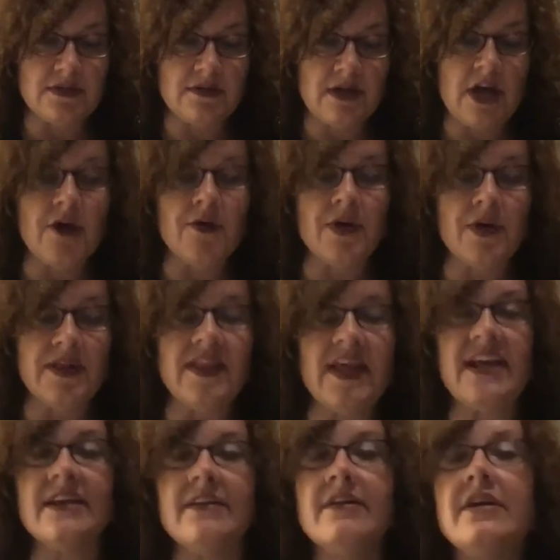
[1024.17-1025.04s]
Oh, and
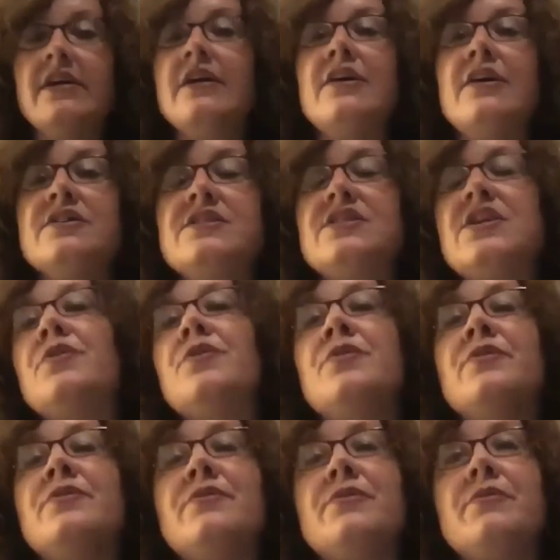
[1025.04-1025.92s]
then,
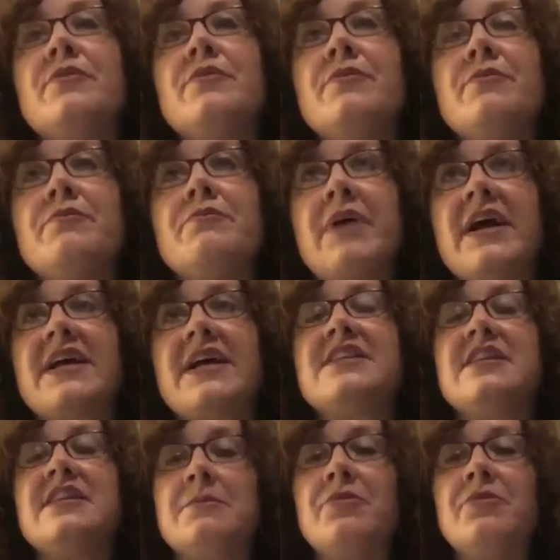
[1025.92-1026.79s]
so back to
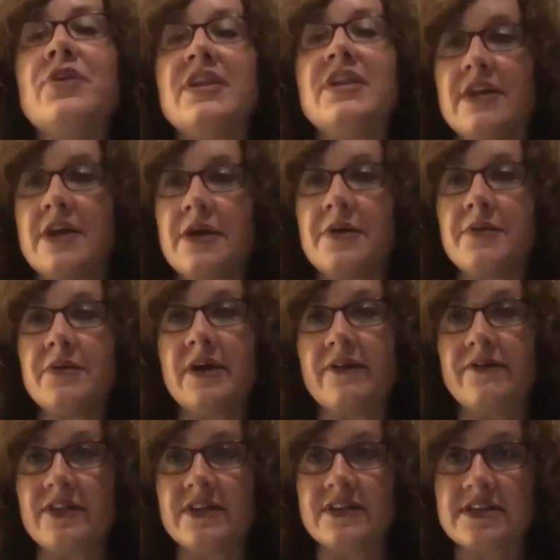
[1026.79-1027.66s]
the point though
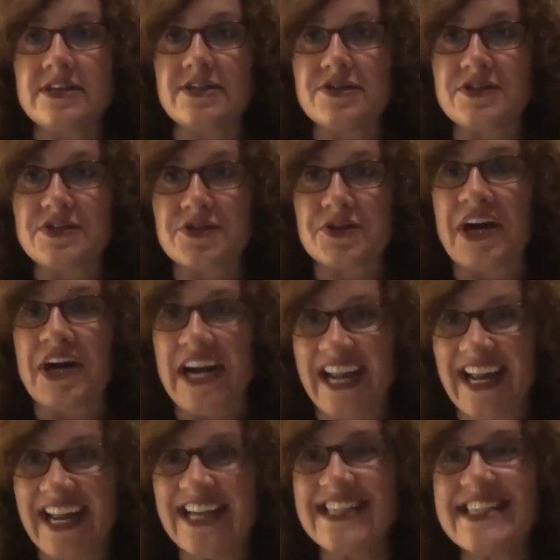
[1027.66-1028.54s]
of this news story
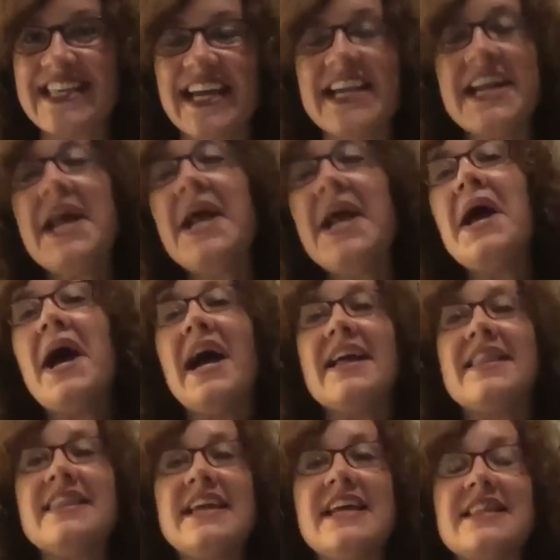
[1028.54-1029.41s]
is that I
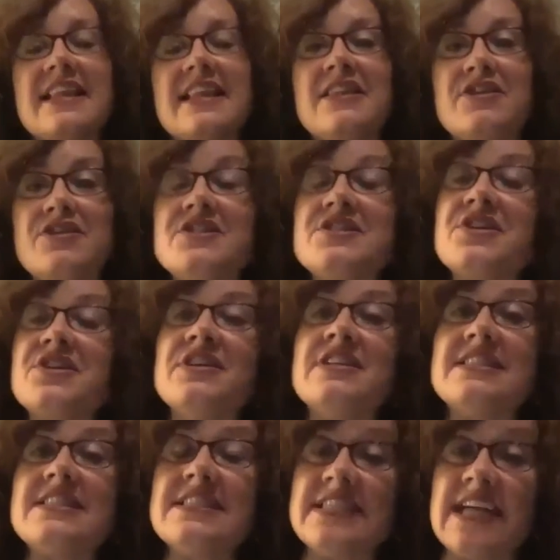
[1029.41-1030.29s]
think that there's certain
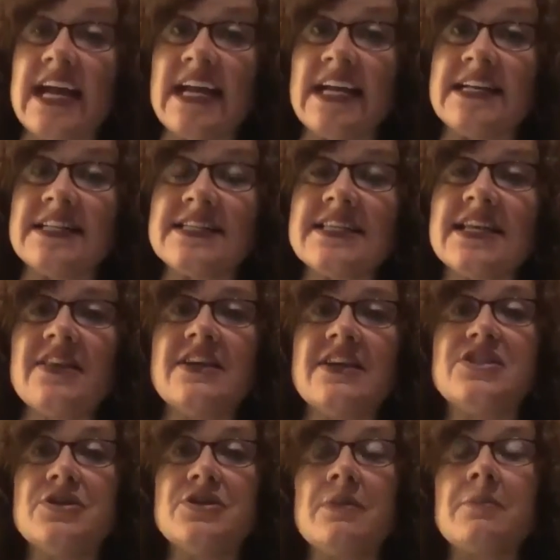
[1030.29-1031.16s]
states
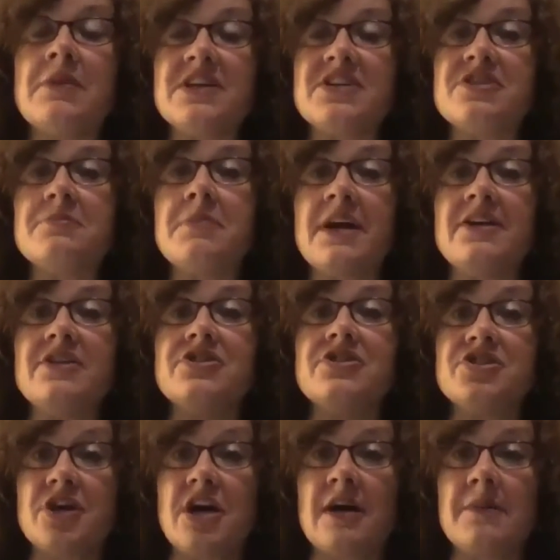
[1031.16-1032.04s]
that do a much better
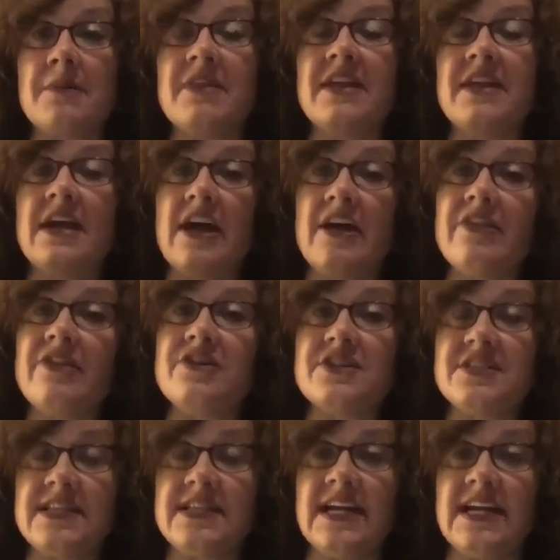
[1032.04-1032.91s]
job than other
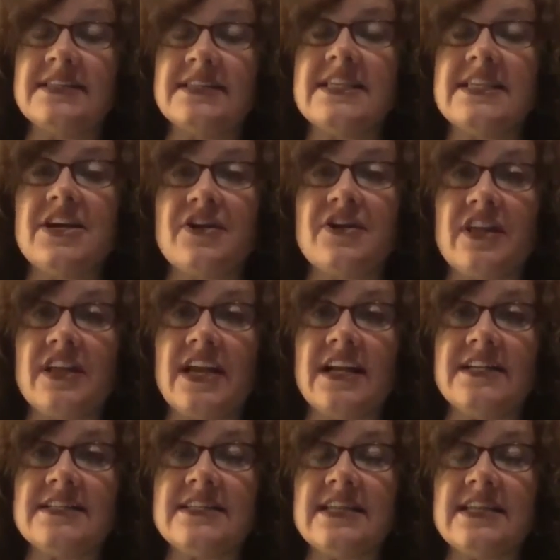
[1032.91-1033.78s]
states here in the
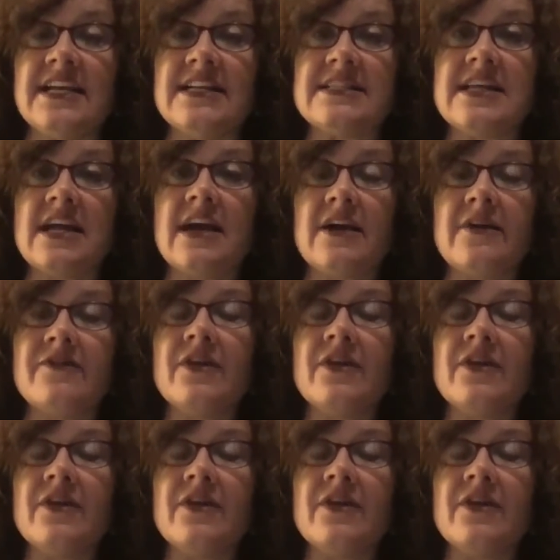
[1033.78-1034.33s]
United States of